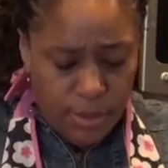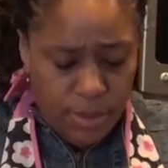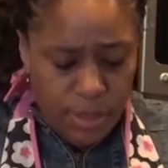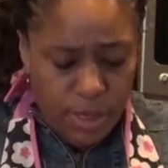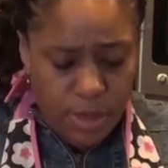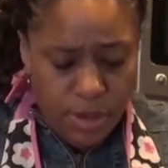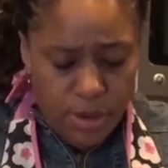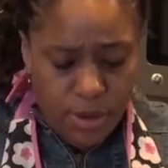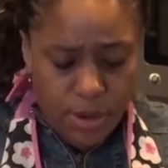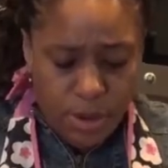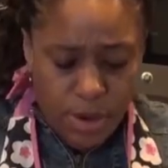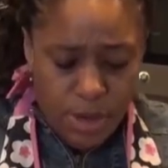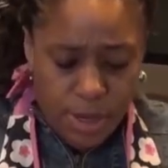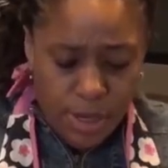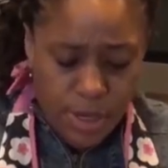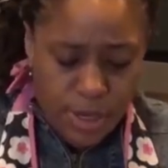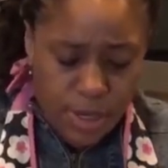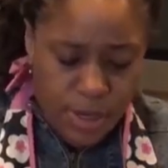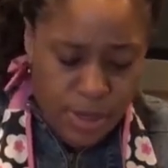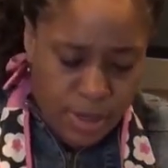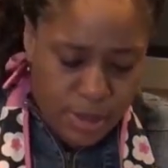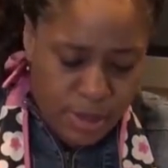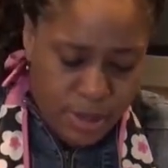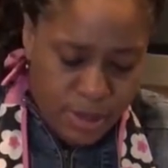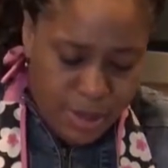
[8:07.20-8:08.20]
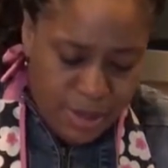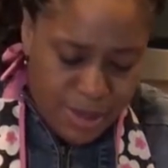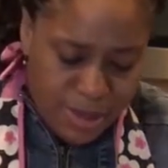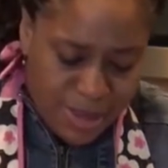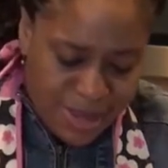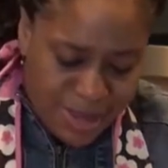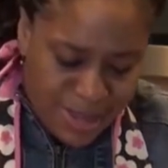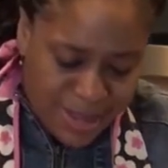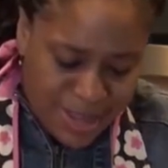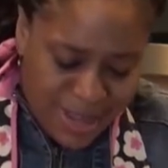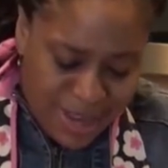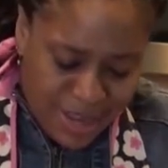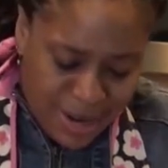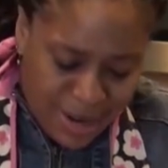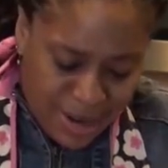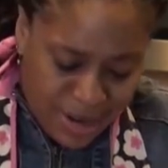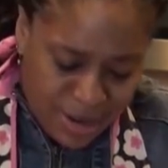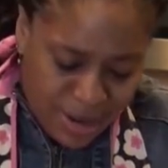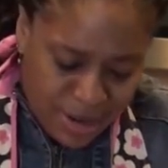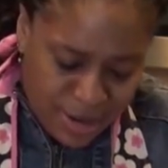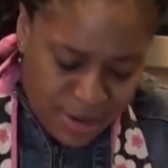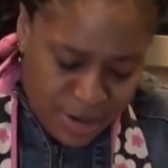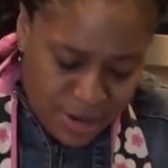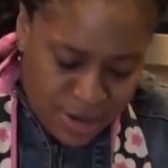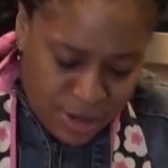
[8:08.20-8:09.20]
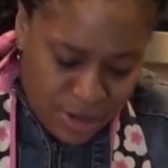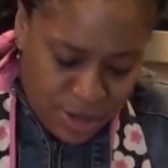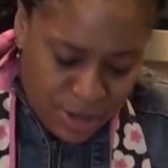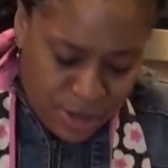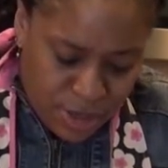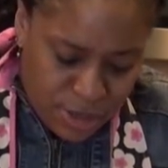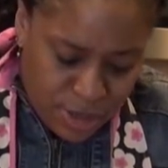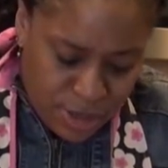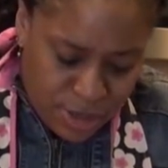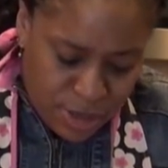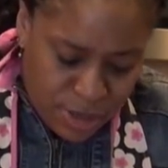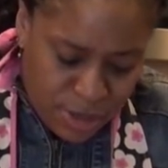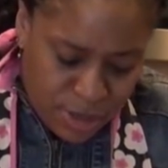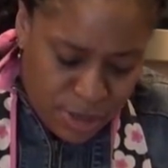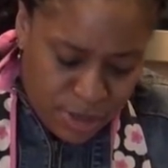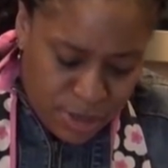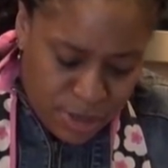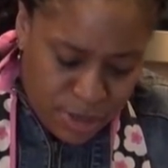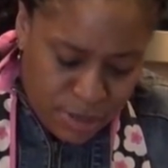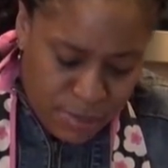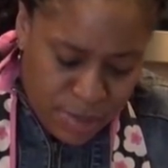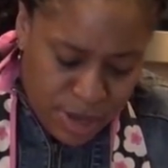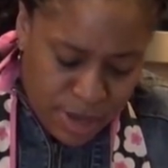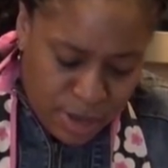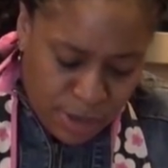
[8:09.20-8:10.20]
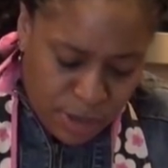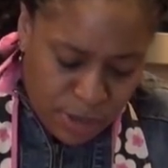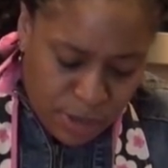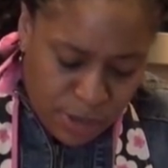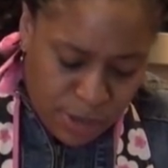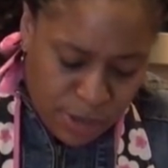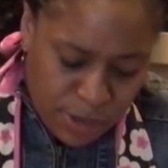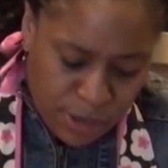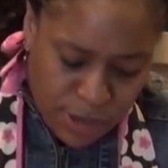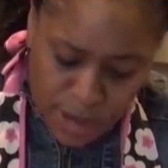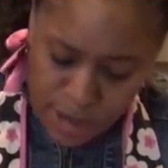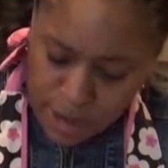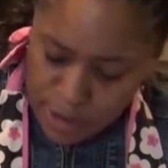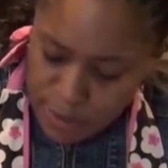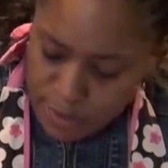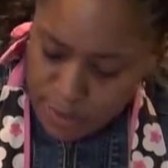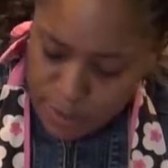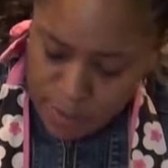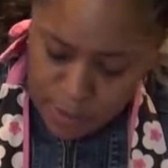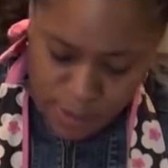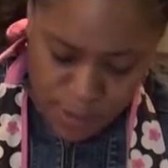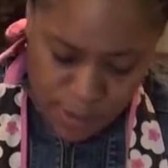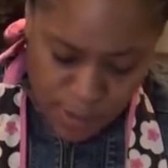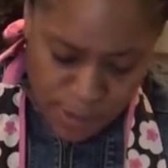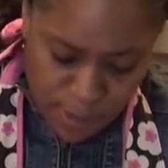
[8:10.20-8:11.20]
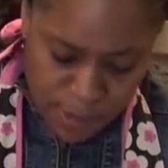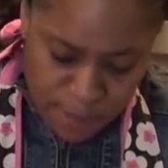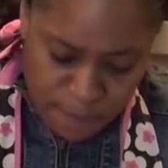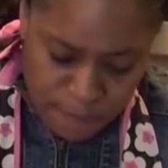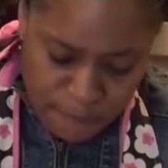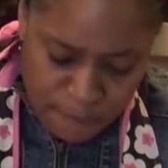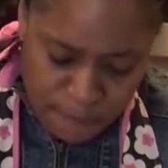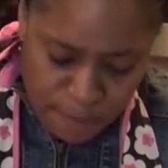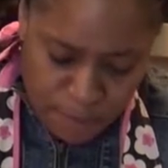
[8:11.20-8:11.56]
it's kind of hard to get a good amount of juice out of them. So.